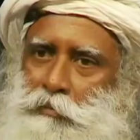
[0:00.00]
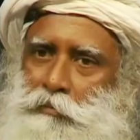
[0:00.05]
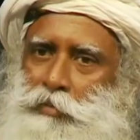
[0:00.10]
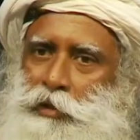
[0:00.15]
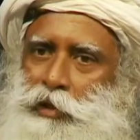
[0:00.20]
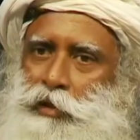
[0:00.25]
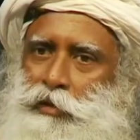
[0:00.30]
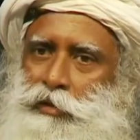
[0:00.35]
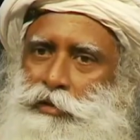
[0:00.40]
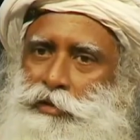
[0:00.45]

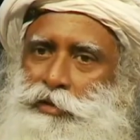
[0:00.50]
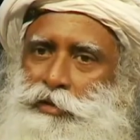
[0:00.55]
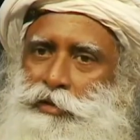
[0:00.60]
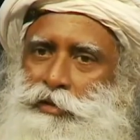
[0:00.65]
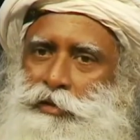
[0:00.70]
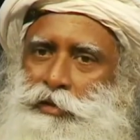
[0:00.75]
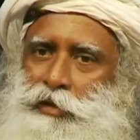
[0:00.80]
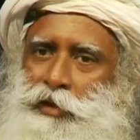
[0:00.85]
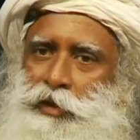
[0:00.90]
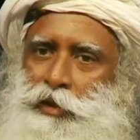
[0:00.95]

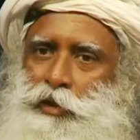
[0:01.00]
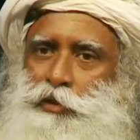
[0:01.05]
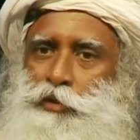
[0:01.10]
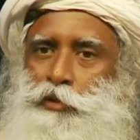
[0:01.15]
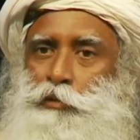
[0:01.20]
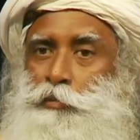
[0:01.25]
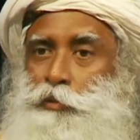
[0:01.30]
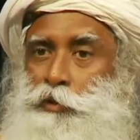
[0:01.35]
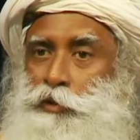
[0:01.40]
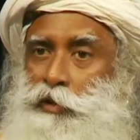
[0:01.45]
Because
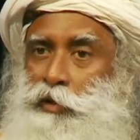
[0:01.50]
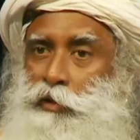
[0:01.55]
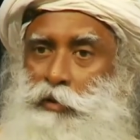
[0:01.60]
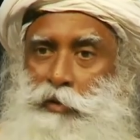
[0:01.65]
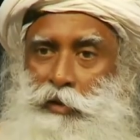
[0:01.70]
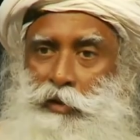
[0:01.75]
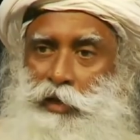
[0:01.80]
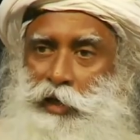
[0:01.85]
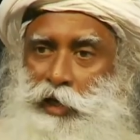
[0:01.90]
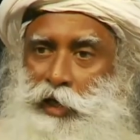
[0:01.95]
you put the
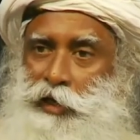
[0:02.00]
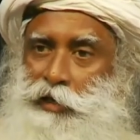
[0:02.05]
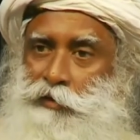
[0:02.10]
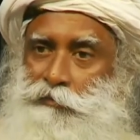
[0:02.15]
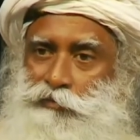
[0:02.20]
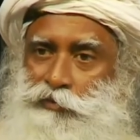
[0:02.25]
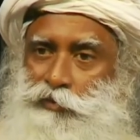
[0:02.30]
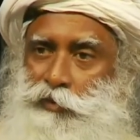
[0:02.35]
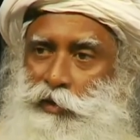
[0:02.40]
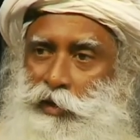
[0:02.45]
wrong kind
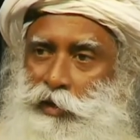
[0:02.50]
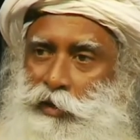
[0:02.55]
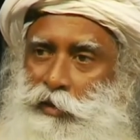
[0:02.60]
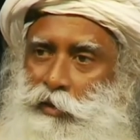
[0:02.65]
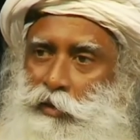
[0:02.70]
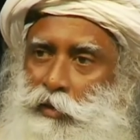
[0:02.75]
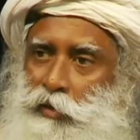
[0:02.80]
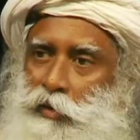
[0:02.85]
of fuel,